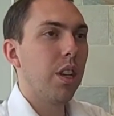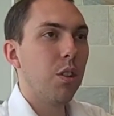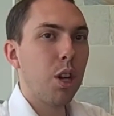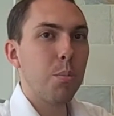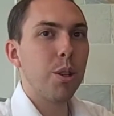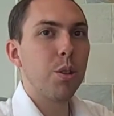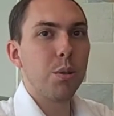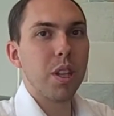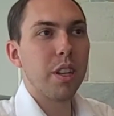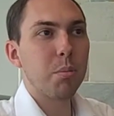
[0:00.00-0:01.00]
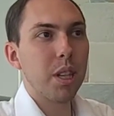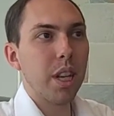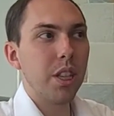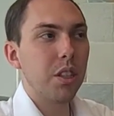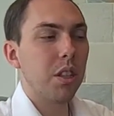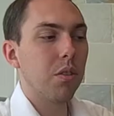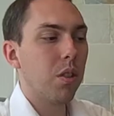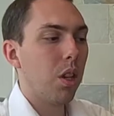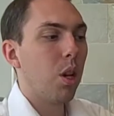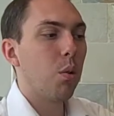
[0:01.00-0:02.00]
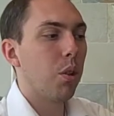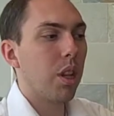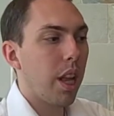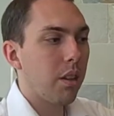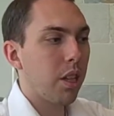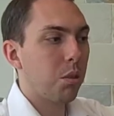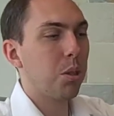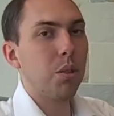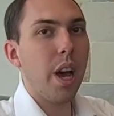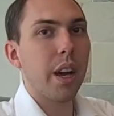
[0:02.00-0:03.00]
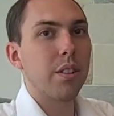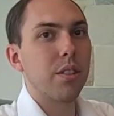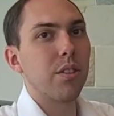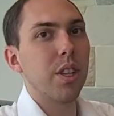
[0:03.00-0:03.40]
you come into it with an expectation of, well, the cloud lets me do X,